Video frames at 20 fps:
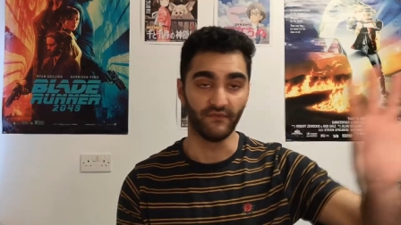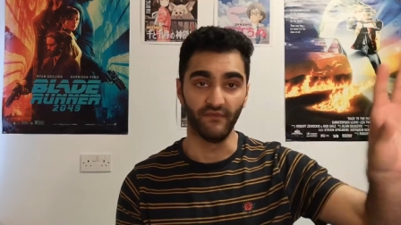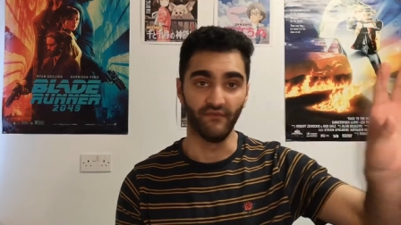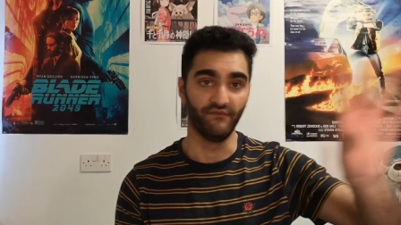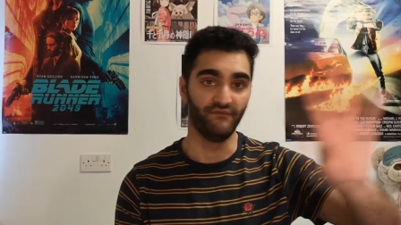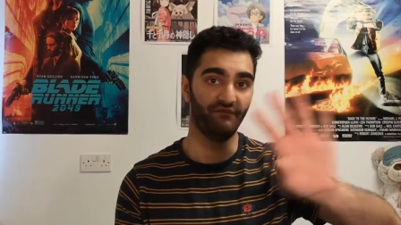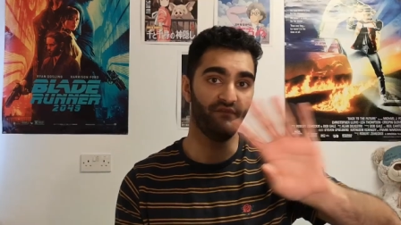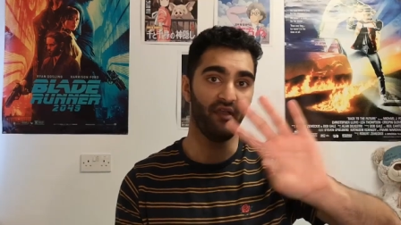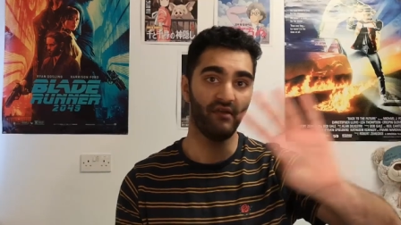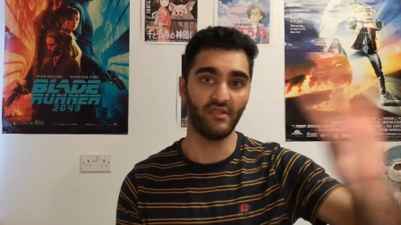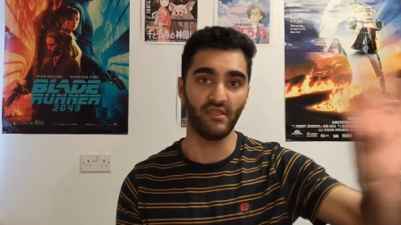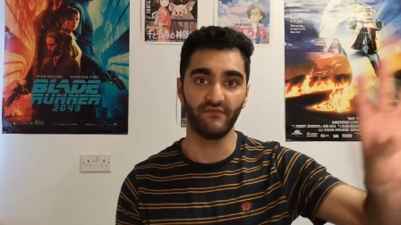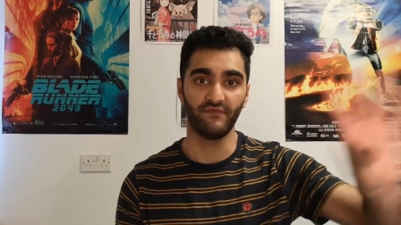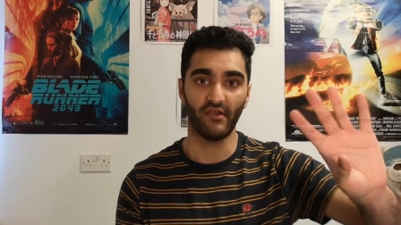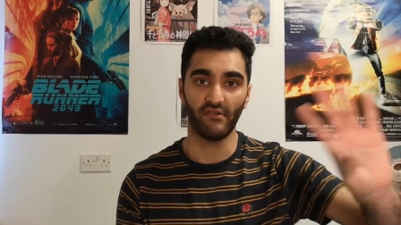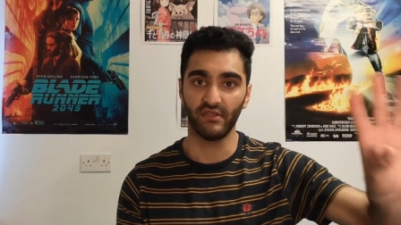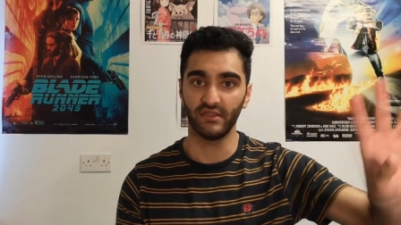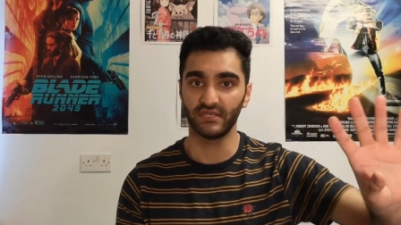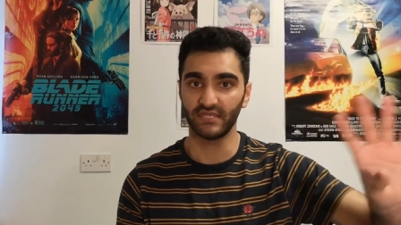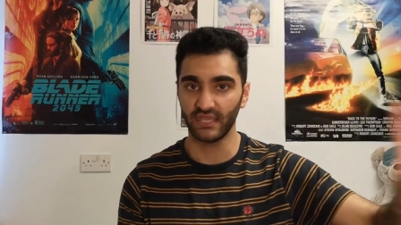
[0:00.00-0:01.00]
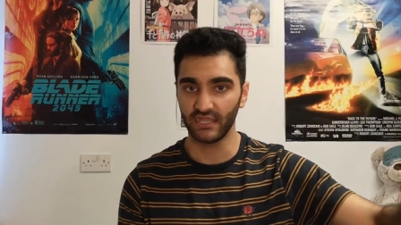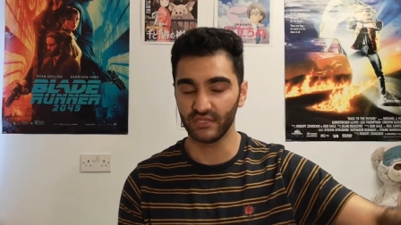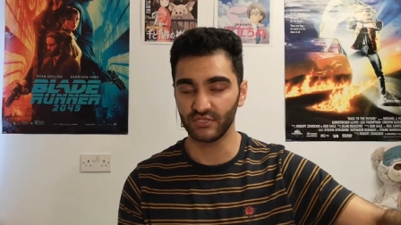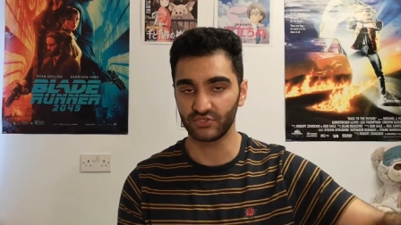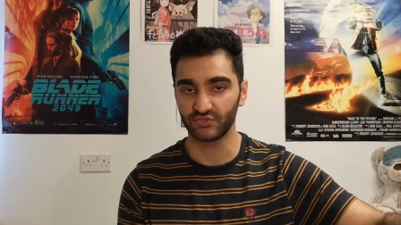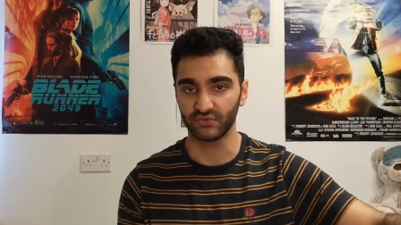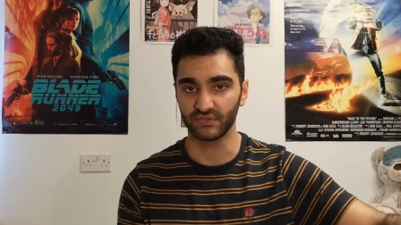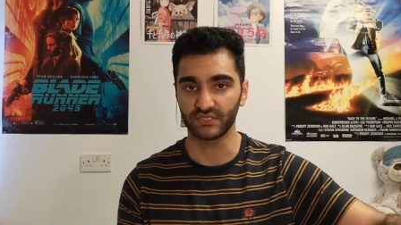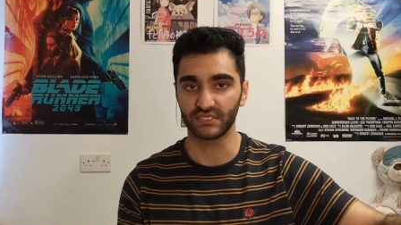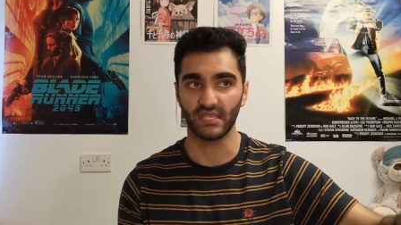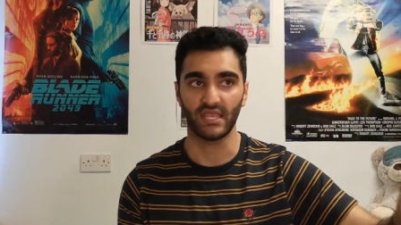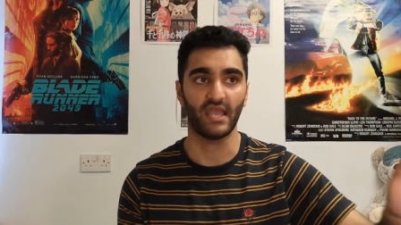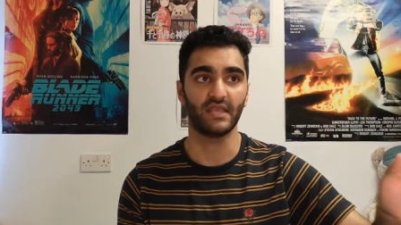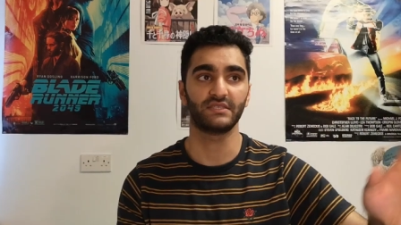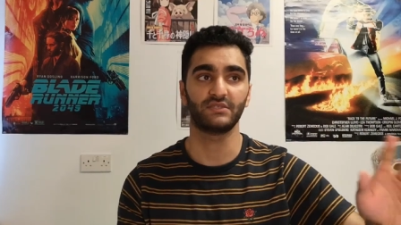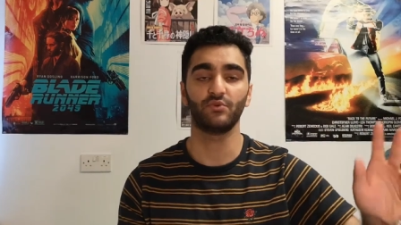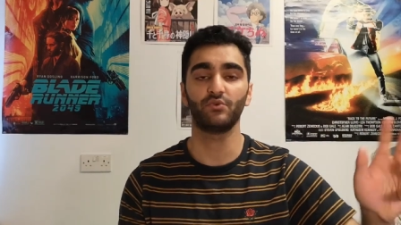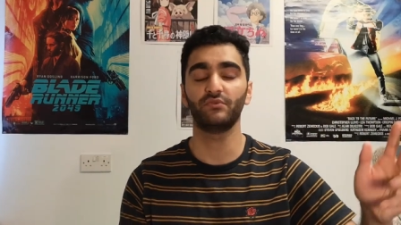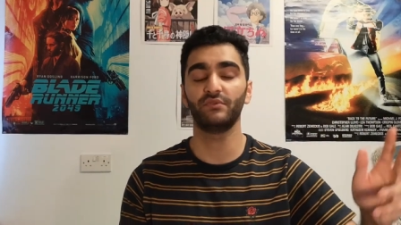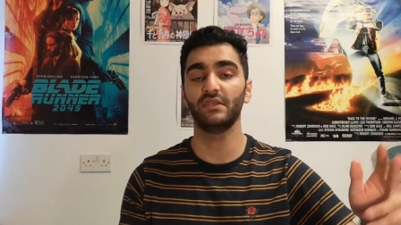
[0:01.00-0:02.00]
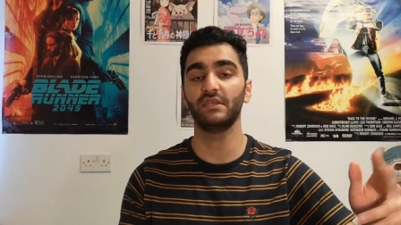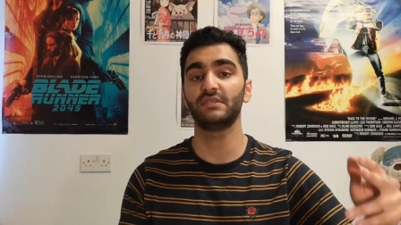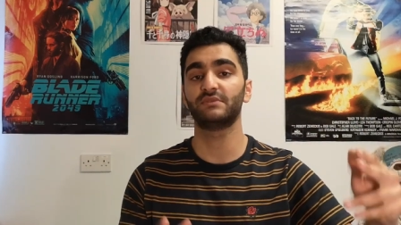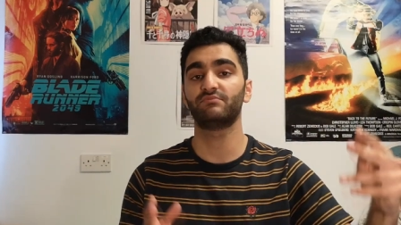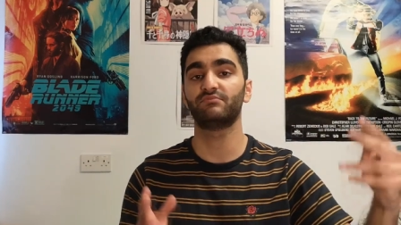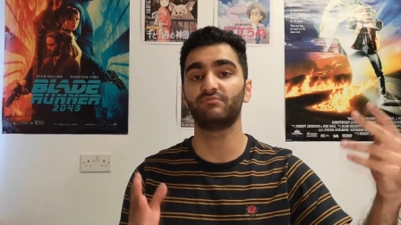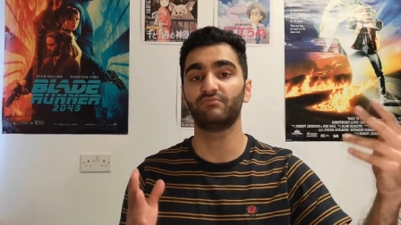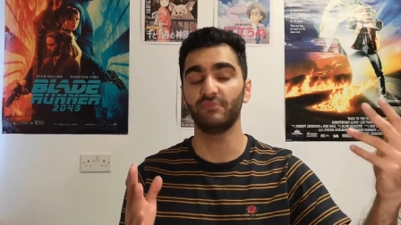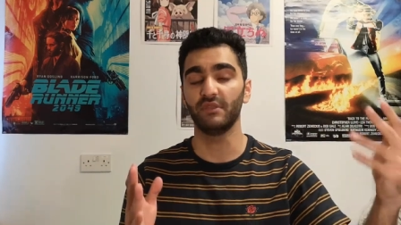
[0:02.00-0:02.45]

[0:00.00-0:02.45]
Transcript: Very, very dangerous. It has all these